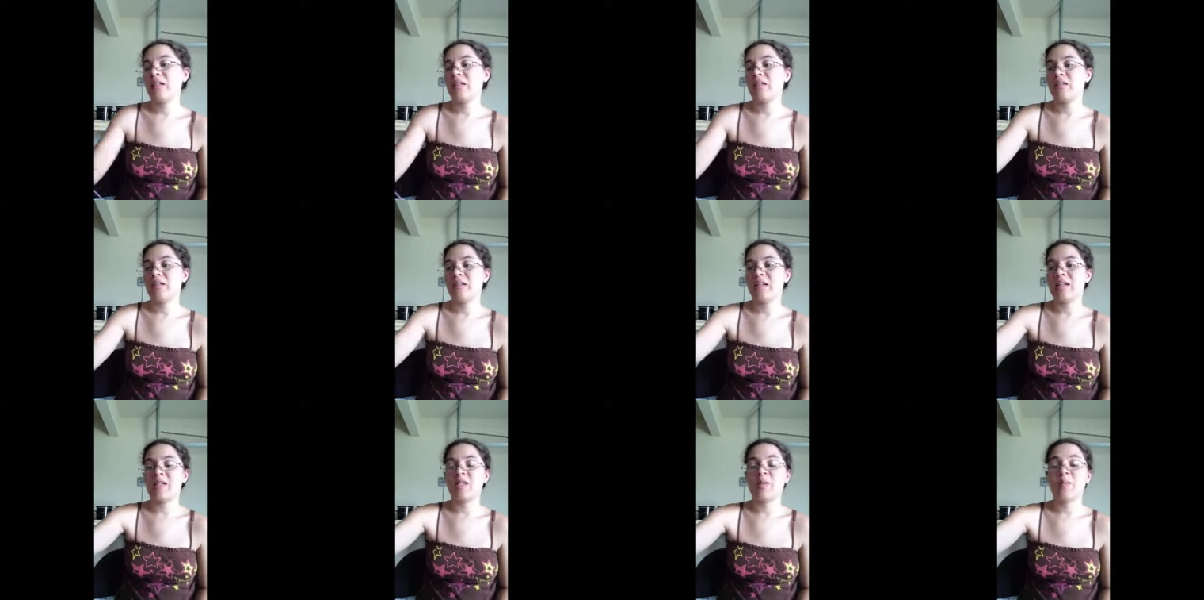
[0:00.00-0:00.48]

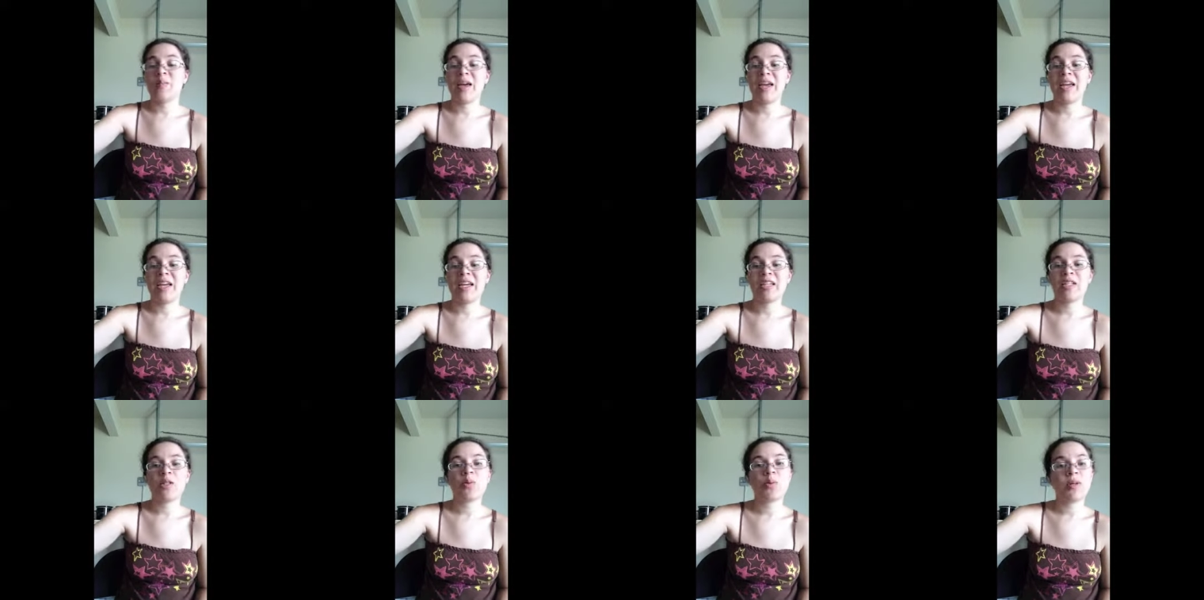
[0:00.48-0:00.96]
like to
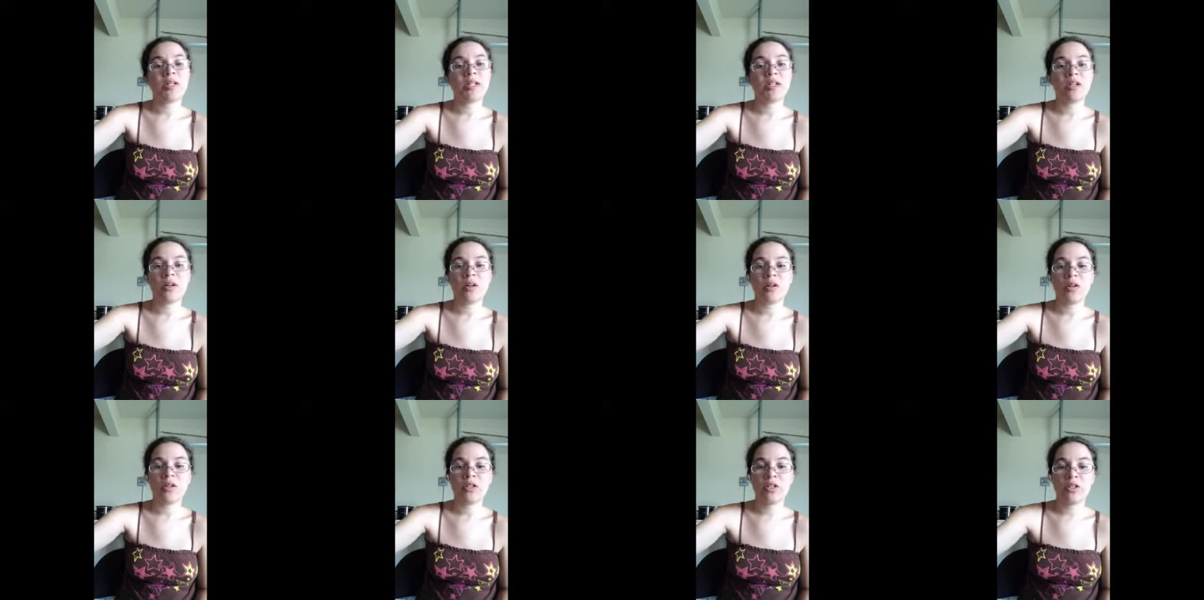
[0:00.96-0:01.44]
pay
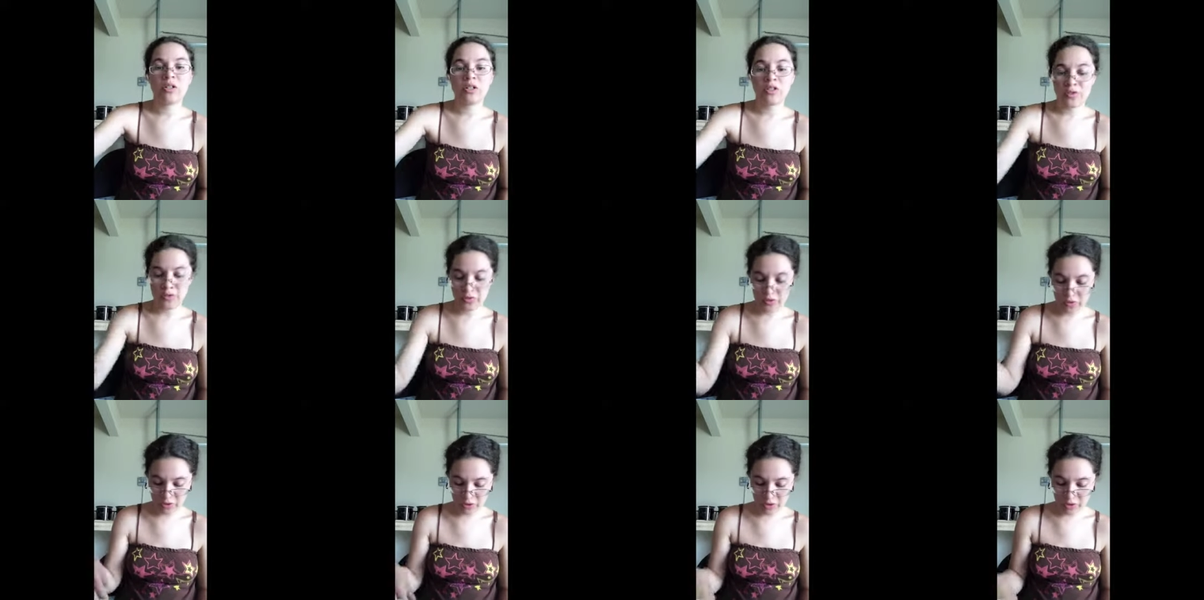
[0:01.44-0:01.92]
$20
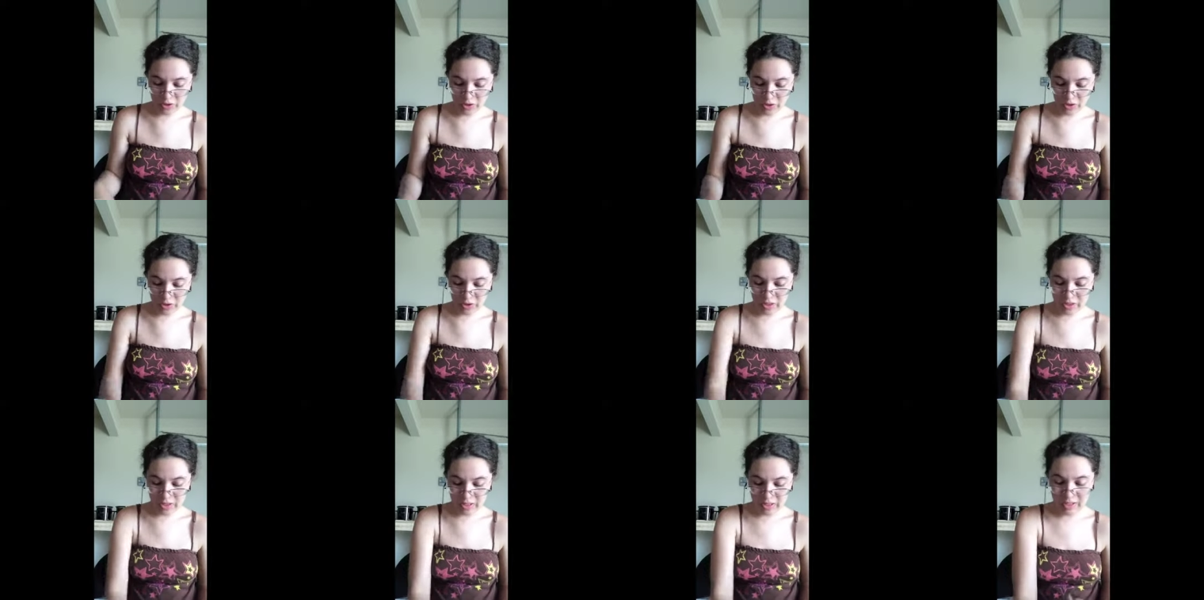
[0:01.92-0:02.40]
for
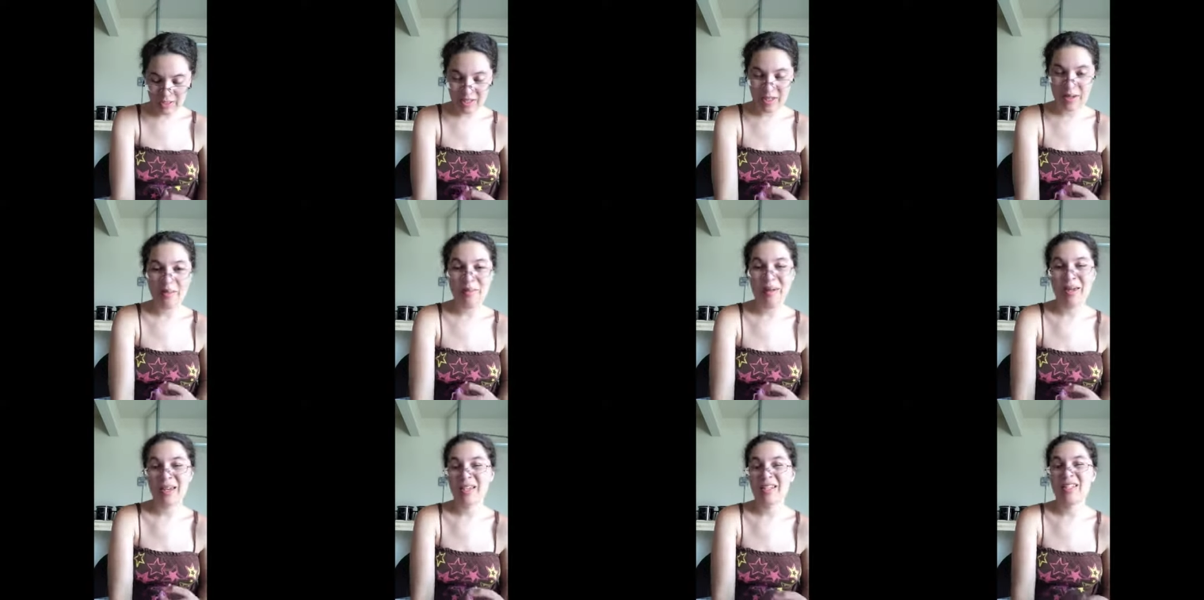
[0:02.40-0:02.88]
yarn
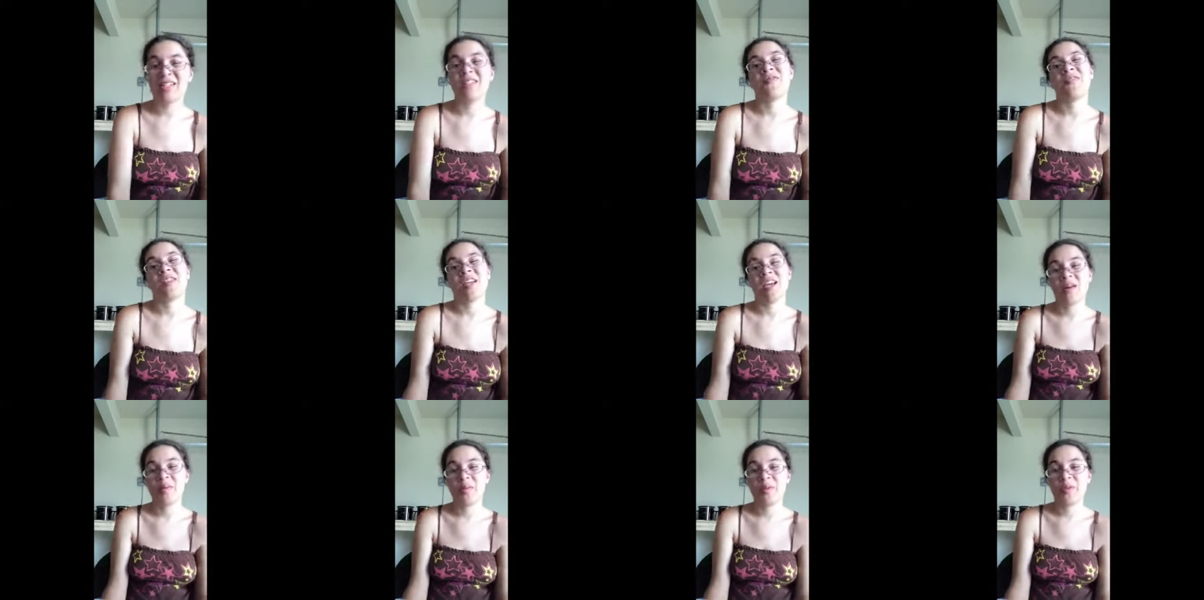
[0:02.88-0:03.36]
to make a
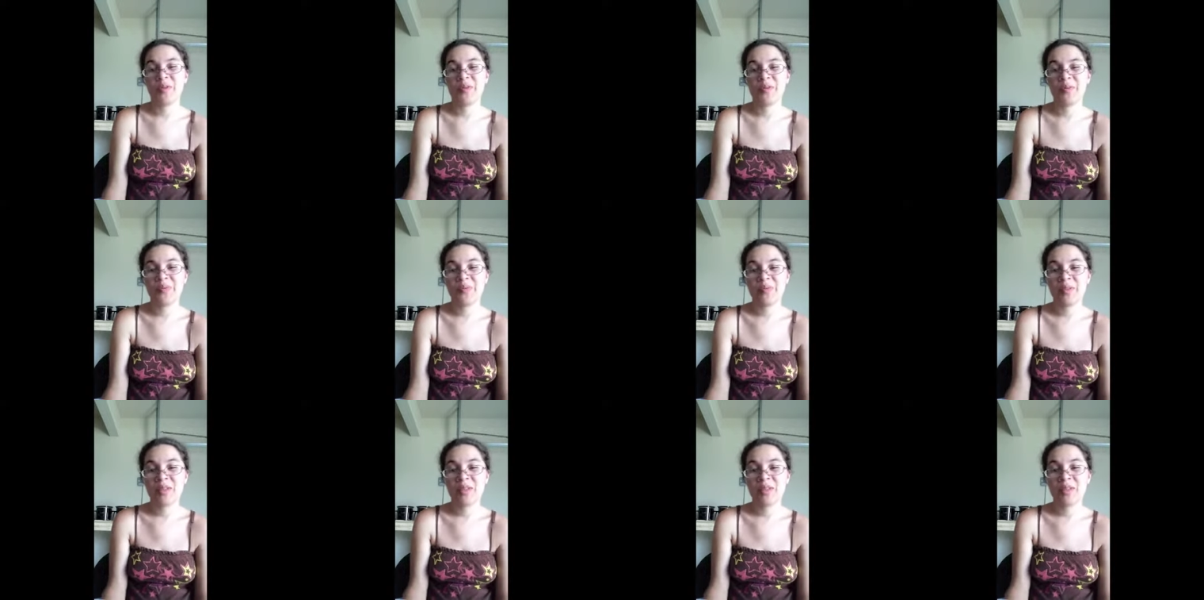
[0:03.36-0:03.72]
stuffed animal.